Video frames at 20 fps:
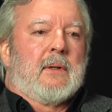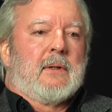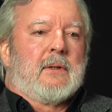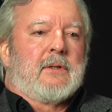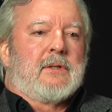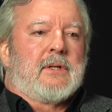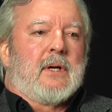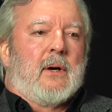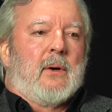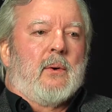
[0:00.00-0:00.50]

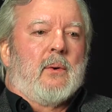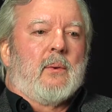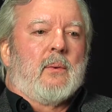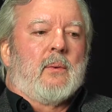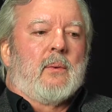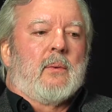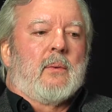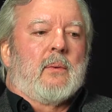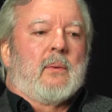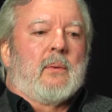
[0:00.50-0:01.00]
So
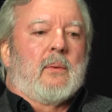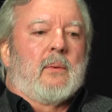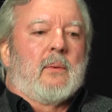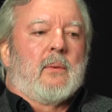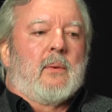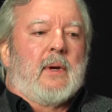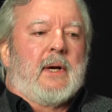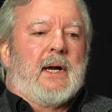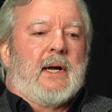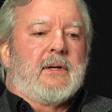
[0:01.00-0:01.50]

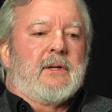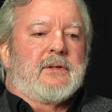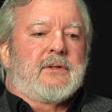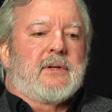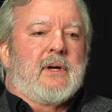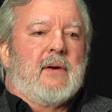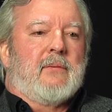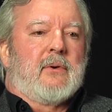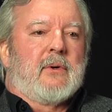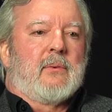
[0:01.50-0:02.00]
what I
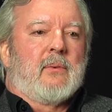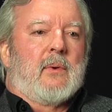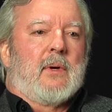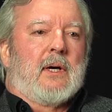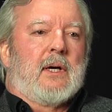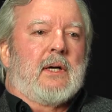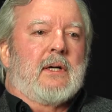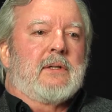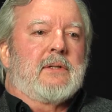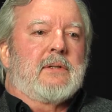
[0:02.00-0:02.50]
discovered
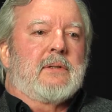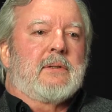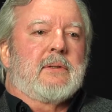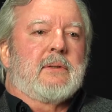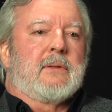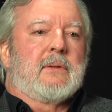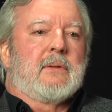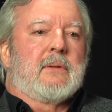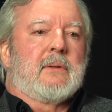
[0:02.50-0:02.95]
was